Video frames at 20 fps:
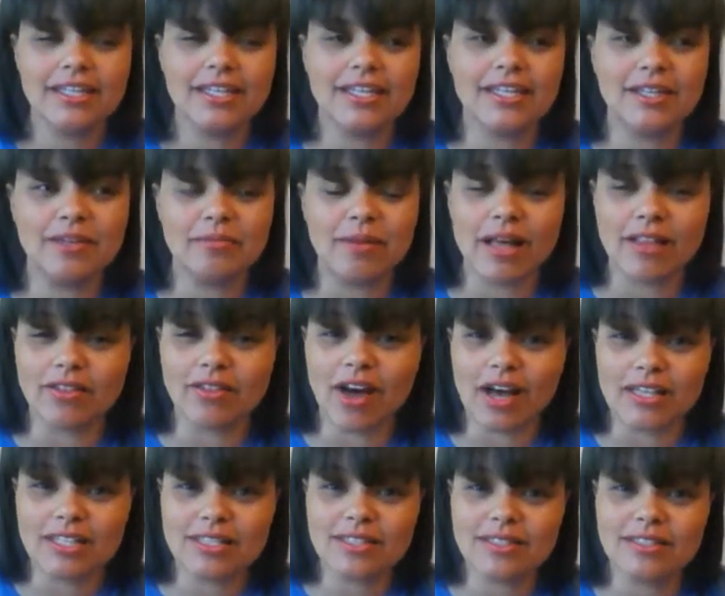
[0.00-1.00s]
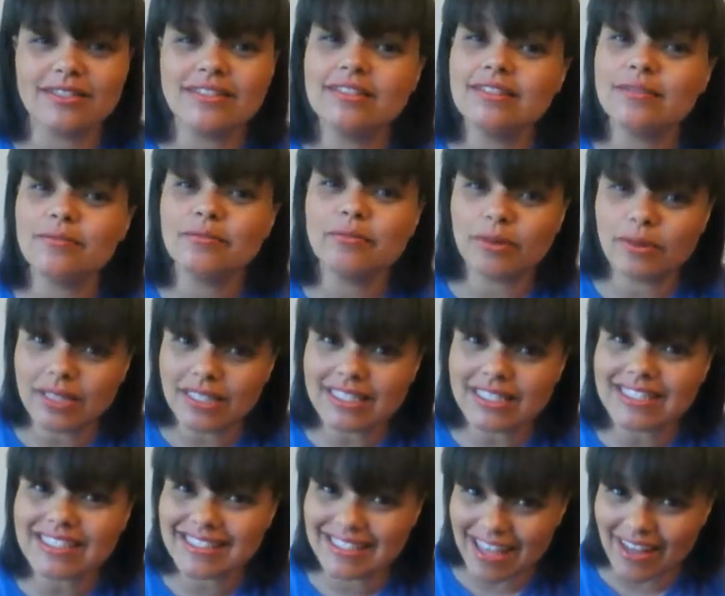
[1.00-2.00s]
I lost
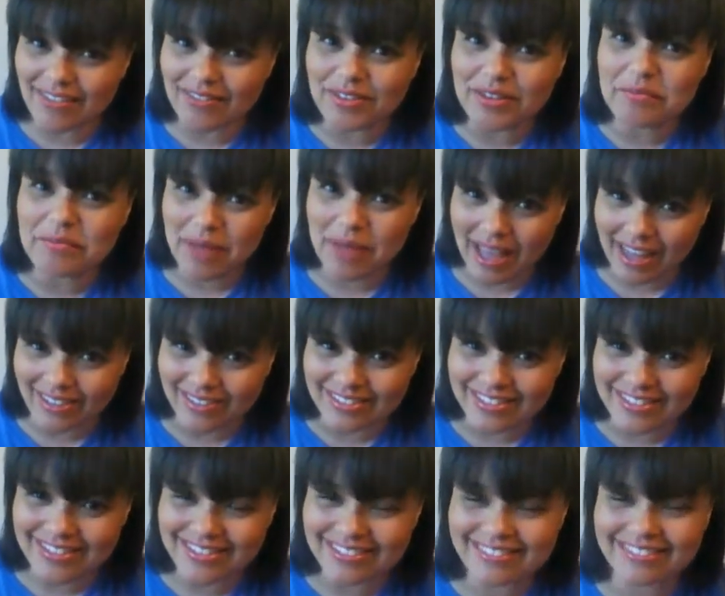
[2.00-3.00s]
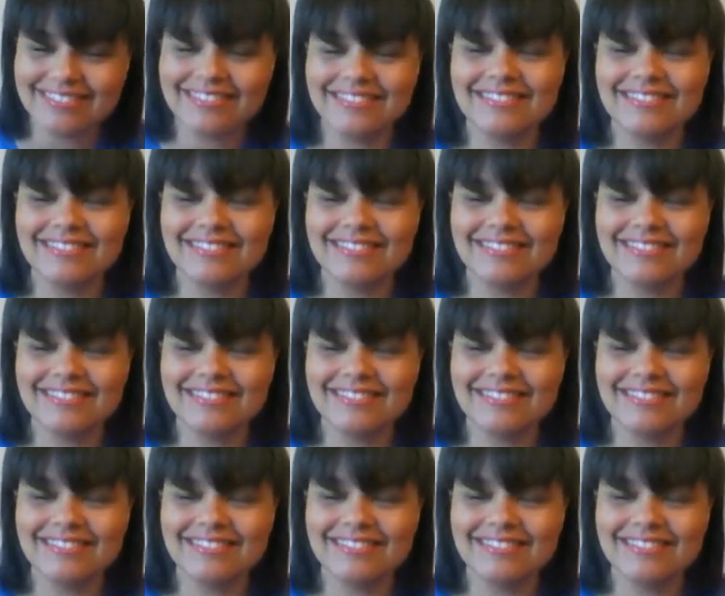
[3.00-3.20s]
0.7 pounds.